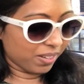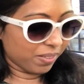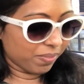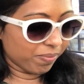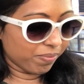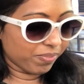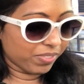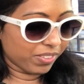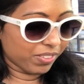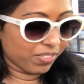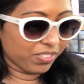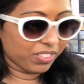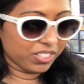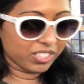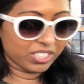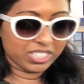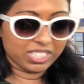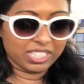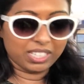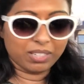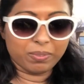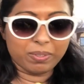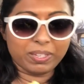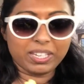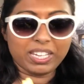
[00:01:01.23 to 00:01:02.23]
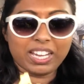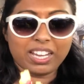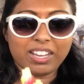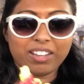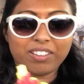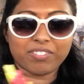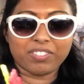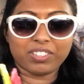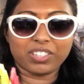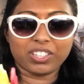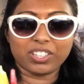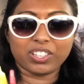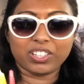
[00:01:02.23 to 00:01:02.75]
The first thing we have
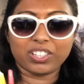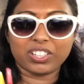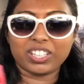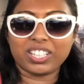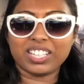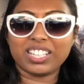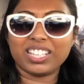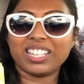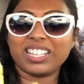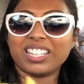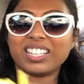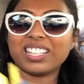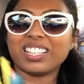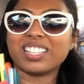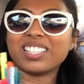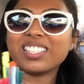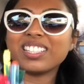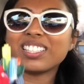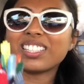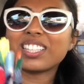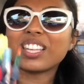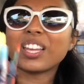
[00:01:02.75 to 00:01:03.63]
here is